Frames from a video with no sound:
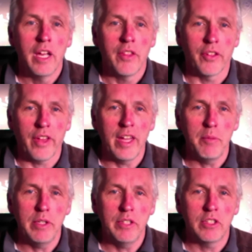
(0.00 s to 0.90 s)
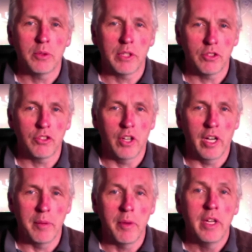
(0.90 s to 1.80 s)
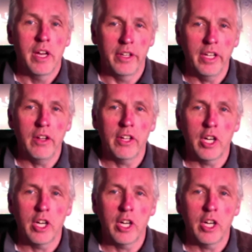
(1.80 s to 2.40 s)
The game went into extra time and unlike